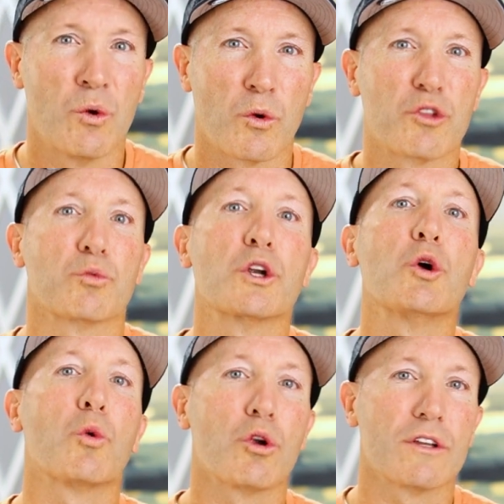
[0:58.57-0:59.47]
with
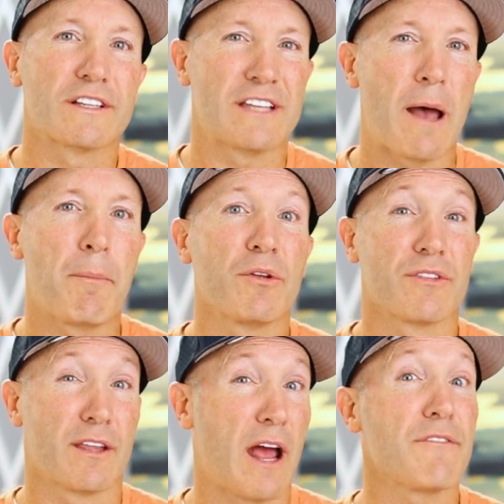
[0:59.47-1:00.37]
real world
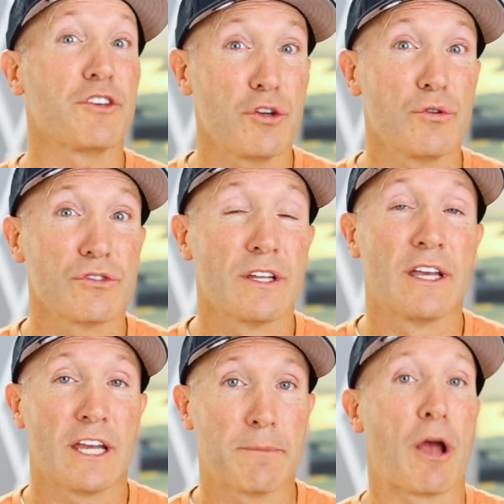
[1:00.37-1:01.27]
examples that I've used
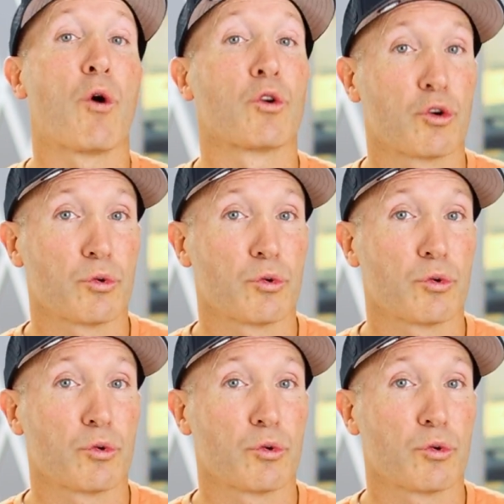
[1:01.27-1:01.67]
in my own